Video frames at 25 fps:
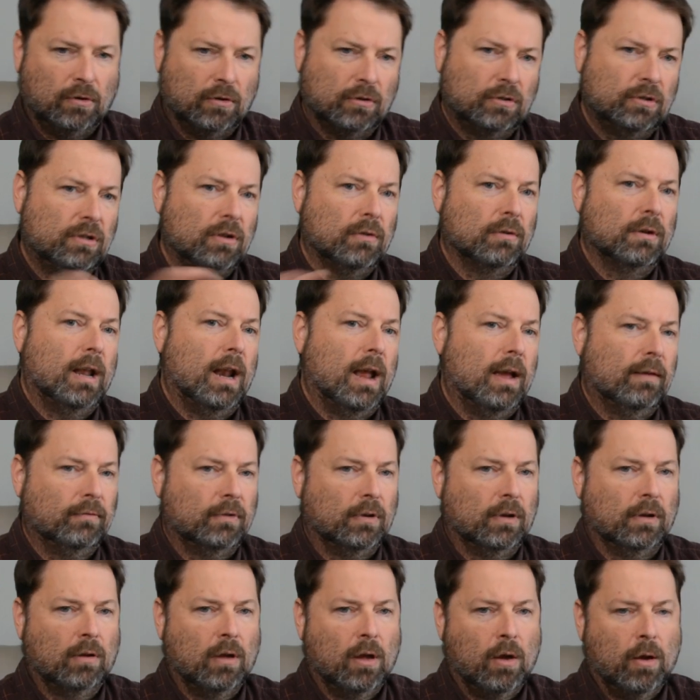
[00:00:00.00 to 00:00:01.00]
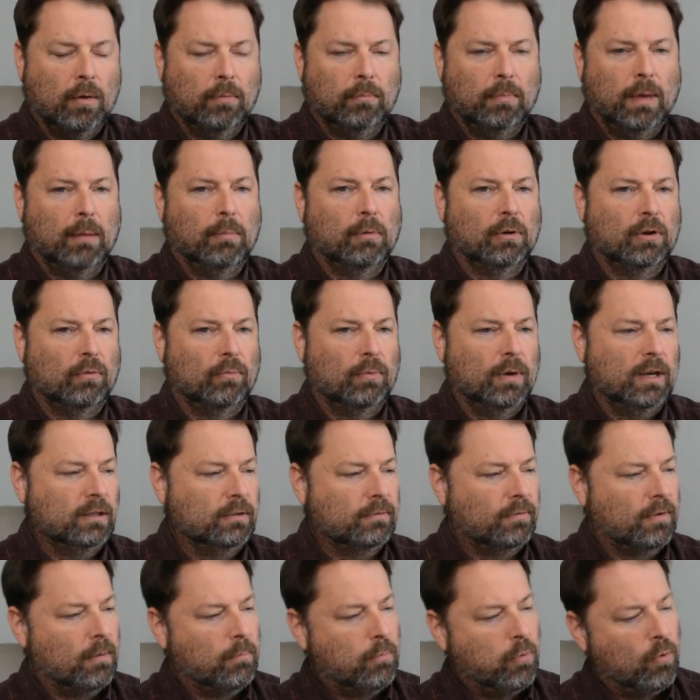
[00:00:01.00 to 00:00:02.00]
You're still going to have to be able to reach
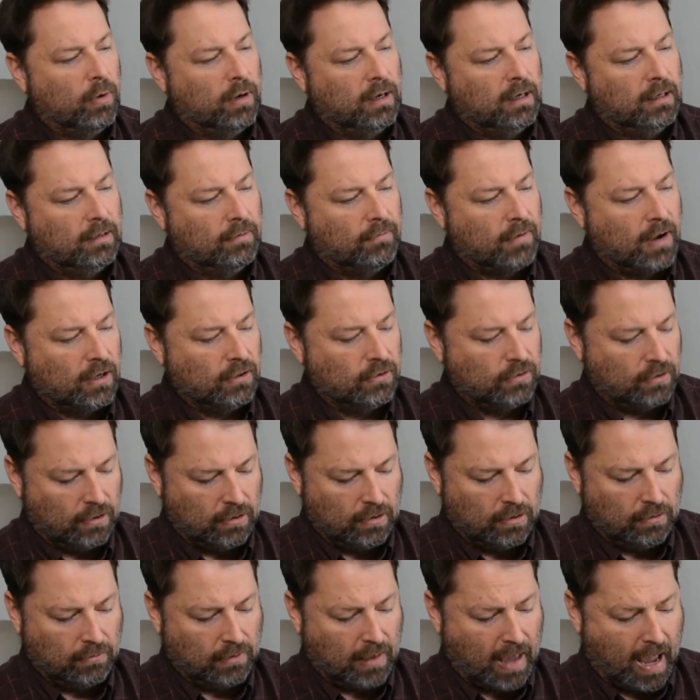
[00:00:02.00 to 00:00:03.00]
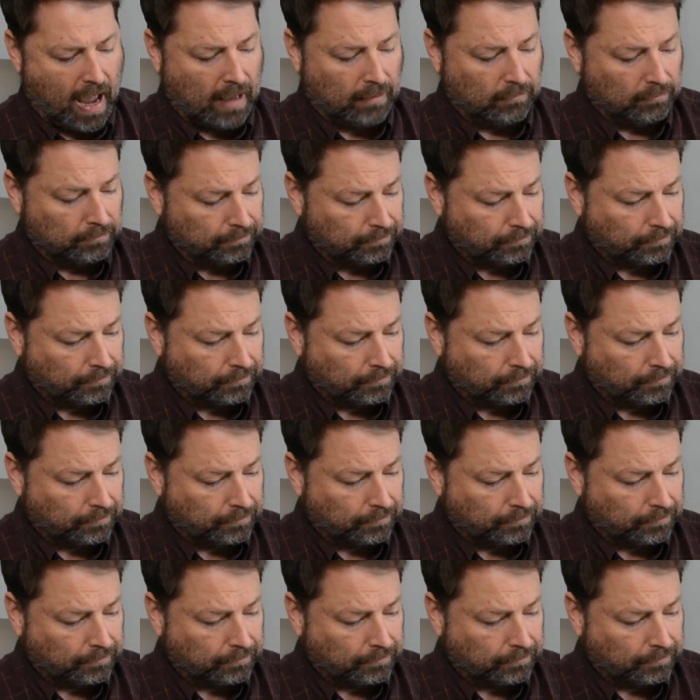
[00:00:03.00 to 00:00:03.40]
for a pointing device to do that.